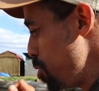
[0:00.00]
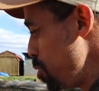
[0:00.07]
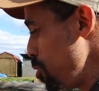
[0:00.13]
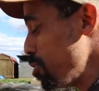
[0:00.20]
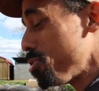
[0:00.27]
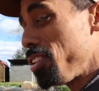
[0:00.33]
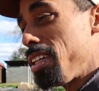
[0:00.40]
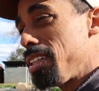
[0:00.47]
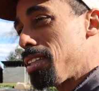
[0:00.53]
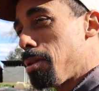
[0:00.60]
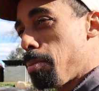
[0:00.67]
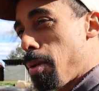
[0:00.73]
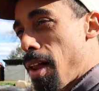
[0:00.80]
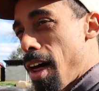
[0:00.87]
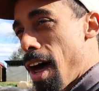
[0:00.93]
using
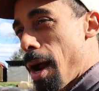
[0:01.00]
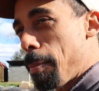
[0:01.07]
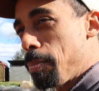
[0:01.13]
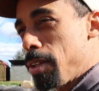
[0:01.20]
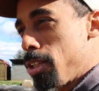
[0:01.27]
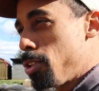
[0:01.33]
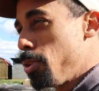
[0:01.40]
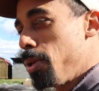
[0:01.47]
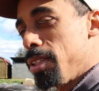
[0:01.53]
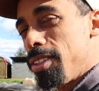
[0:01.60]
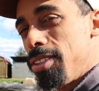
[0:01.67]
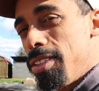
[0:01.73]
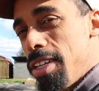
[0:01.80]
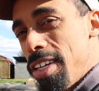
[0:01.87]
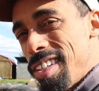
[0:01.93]
the block to
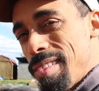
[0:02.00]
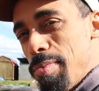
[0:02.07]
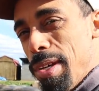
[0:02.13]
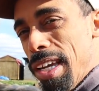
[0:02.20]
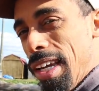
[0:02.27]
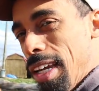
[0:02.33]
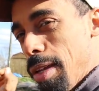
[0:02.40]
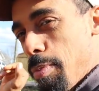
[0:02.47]
assist me